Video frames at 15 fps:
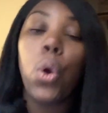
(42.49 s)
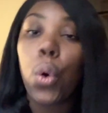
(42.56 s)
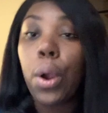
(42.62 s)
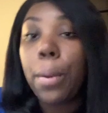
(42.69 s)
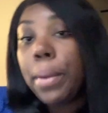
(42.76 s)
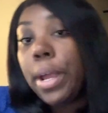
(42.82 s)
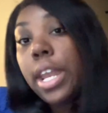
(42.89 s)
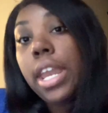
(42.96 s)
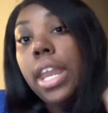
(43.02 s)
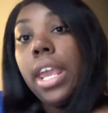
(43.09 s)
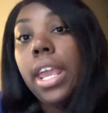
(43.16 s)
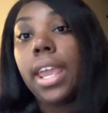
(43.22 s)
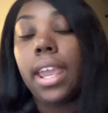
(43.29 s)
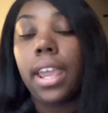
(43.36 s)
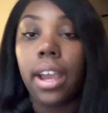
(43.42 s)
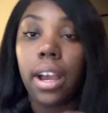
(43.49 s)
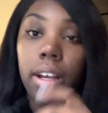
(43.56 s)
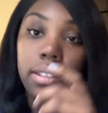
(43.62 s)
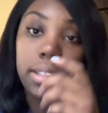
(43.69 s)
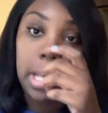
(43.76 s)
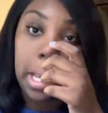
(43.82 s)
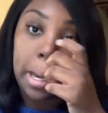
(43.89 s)
or Monday,
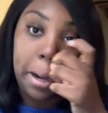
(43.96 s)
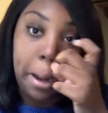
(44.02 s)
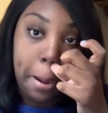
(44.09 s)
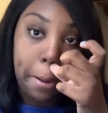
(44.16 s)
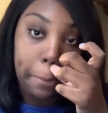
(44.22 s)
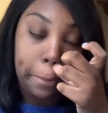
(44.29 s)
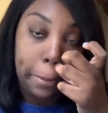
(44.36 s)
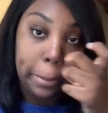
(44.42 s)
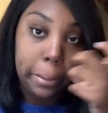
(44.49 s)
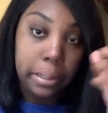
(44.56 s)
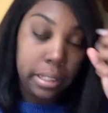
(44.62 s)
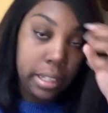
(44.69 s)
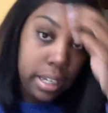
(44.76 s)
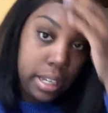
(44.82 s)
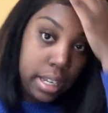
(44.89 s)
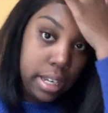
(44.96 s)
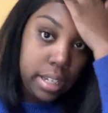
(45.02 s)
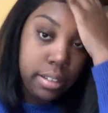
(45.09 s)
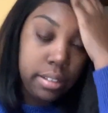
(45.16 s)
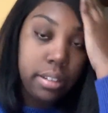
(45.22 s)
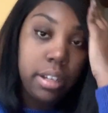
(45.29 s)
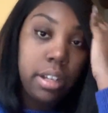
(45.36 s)
I'll take it off and clean it
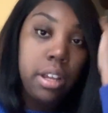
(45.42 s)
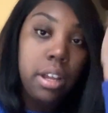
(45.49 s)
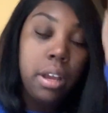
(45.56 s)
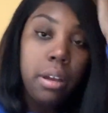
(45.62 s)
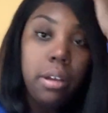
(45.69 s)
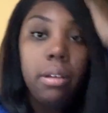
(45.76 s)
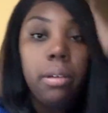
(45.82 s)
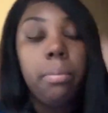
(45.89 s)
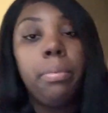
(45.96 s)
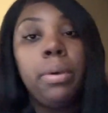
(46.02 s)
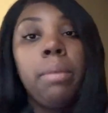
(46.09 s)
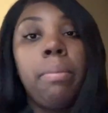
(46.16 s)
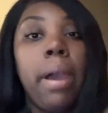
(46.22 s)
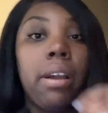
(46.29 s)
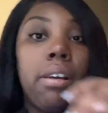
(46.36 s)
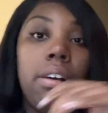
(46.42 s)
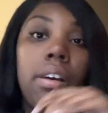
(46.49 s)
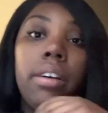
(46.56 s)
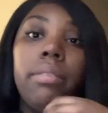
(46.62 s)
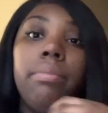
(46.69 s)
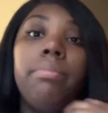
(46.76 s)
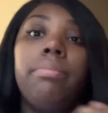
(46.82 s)
and put it back
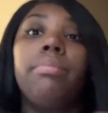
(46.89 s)
on